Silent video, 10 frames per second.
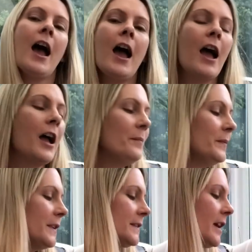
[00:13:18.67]

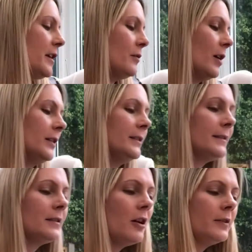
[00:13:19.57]
So I'm going to
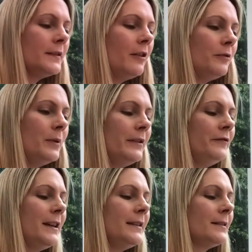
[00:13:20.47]
start off
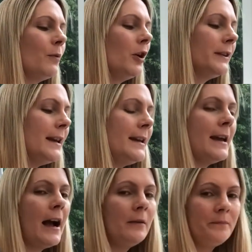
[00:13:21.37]
with this one
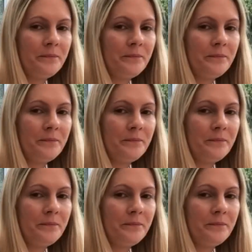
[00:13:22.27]
here.